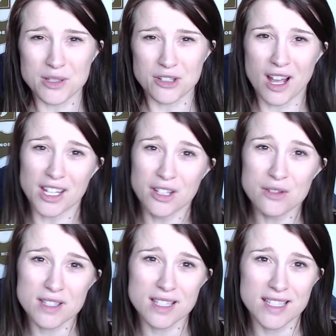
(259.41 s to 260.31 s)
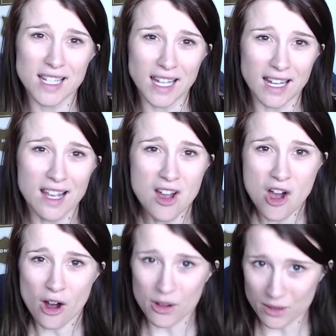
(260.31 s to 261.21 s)
You're not used to sitting
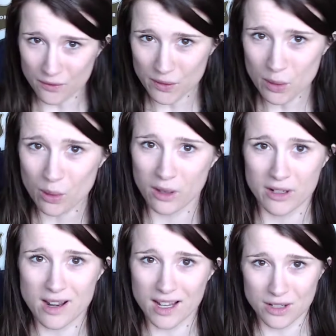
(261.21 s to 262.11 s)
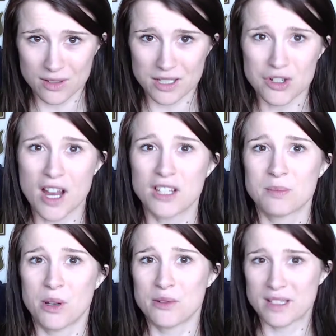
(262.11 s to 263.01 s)
on the floor. You're not used to child's
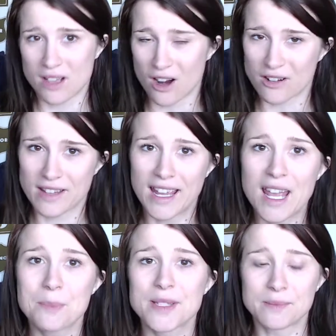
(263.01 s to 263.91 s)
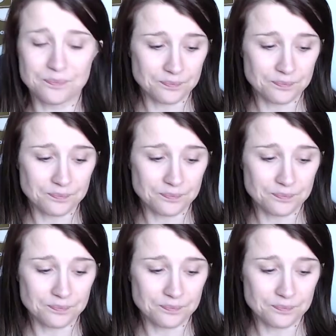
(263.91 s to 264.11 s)
pose. It's hard on the hips.